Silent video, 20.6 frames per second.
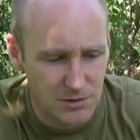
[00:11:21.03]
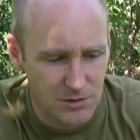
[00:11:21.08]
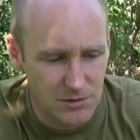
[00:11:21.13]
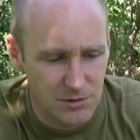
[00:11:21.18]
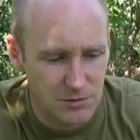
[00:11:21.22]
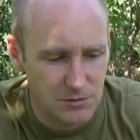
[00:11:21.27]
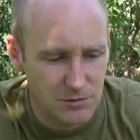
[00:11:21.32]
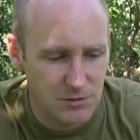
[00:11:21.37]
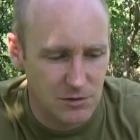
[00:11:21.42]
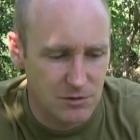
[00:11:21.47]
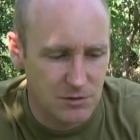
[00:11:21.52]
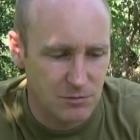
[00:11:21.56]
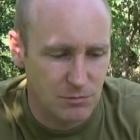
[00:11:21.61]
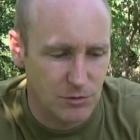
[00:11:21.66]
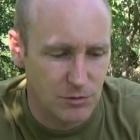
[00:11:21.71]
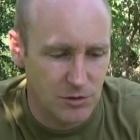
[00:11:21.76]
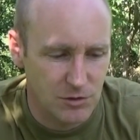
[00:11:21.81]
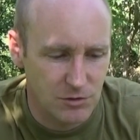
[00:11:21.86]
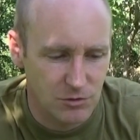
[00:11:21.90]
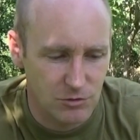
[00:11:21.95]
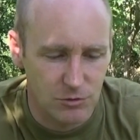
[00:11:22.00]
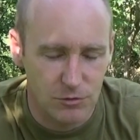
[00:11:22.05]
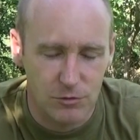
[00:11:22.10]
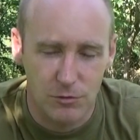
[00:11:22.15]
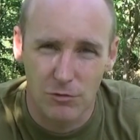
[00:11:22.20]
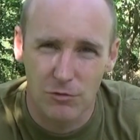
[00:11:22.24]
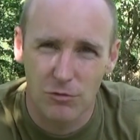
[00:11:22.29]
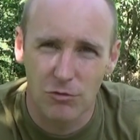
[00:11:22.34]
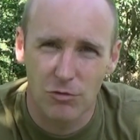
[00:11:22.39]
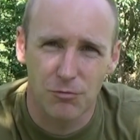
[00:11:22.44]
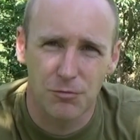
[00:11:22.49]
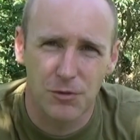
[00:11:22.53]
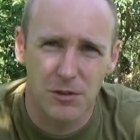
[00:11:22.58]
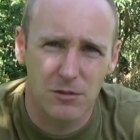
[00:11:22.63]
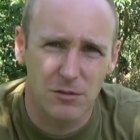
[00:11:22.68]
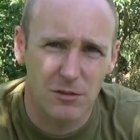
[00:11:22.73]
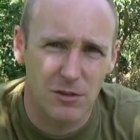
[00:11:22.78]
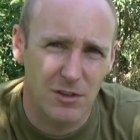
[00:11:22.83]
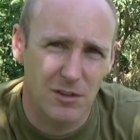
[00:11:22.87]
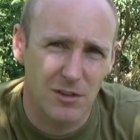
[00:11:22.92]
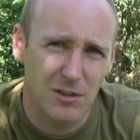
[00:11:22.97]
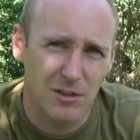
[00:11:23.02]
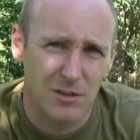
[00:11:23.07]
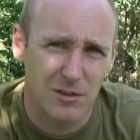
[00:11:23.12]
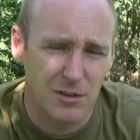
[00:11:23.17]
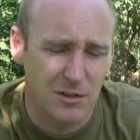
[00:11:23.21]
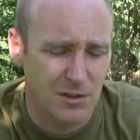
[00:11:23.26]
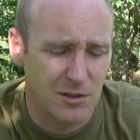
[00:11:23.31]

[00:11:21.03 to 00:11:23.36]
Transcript: You just want it to fit together.